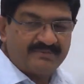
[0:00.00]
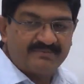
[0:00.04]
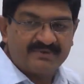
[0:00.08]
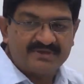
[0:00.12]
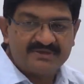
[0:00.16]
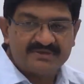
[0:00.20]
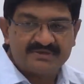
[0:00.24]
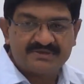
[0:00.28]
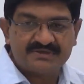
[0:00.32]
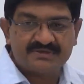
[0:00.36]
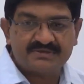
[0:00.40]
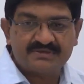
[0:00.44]

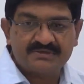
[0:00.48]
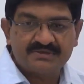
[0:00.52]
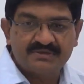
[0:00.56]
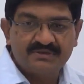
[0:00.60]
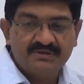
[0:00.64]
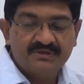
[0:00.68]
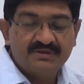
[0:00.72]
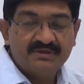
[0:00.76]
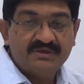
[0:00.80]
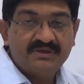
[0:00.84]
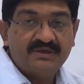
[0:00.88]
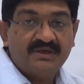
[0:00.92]
months,
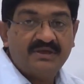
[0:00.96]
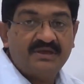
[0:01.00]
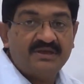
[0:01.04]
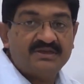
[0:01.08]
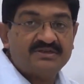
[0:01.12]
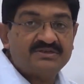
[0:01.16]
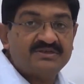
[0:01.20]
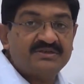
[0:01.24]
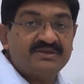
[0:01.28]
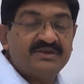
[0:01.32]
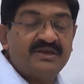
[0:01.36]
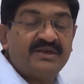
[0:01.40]

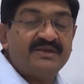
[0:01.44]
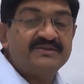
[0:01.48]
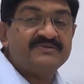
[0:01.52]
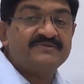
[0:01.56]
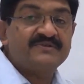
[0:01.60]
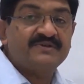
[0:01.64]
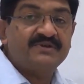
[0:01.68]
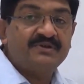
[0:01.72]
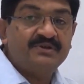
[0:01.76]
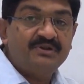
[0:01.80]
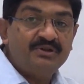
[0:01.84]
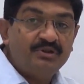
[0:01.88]
it is
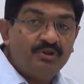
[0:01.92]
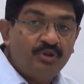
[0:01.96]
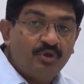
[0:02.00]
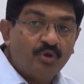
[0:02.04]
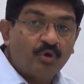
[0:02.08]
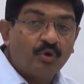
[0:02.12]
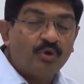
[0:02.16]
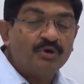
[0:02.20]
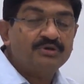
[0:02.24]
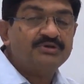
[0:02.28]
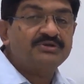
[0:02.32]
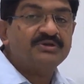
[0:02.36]

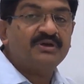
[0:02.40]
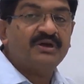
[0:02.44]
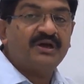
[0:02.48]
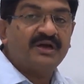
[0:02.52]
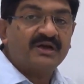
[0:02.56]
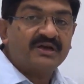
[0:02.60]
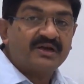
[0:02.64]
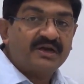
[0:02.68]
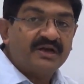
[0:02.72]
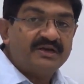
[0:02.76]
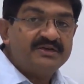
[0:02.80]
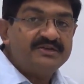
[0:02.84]
not a
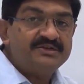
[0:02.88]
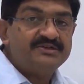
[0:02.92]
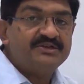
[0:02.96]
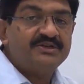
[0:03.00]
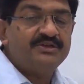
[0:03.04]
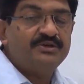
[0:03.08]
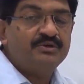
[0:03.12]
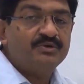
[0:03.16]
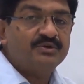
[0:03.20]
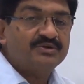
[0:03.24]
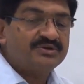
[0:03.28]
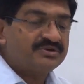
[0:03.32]

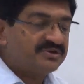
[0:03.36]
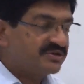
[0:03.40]
continuous